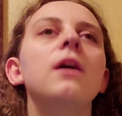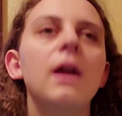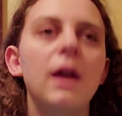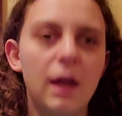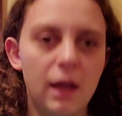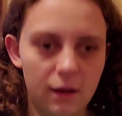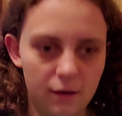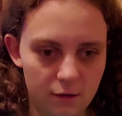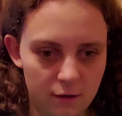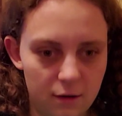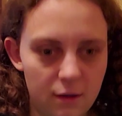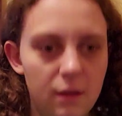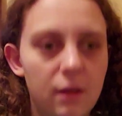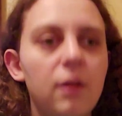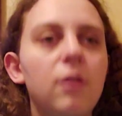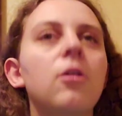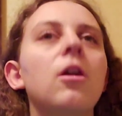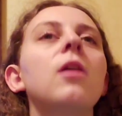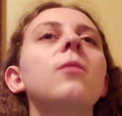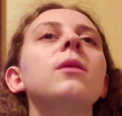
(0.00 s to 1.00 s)
And
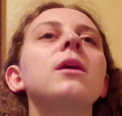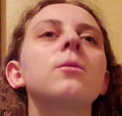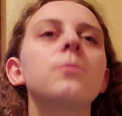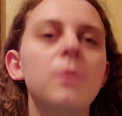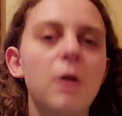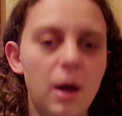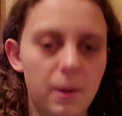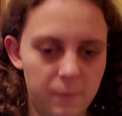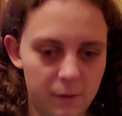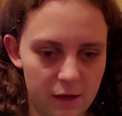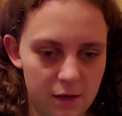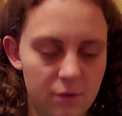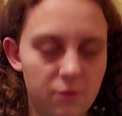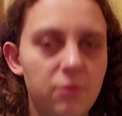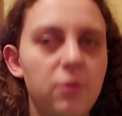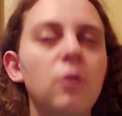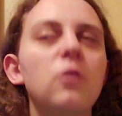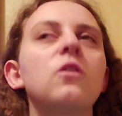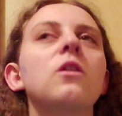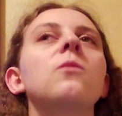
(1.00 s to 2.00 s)
Grammy and Poppy,
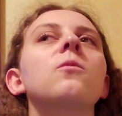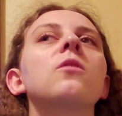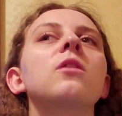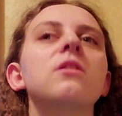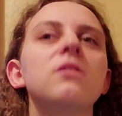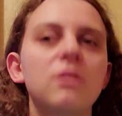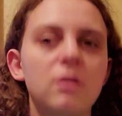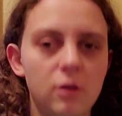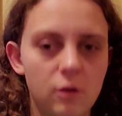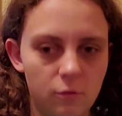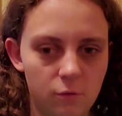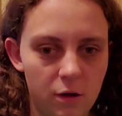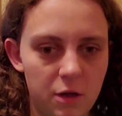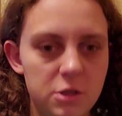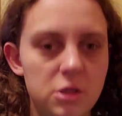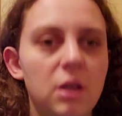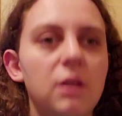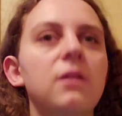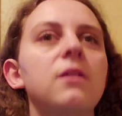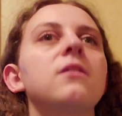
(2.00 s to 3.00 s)
if for some reason you're
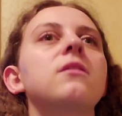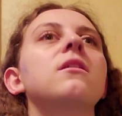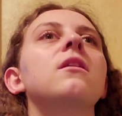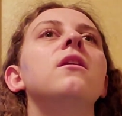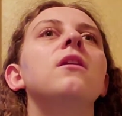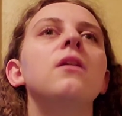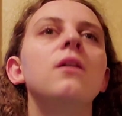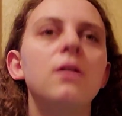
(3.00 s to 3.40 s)
watching this,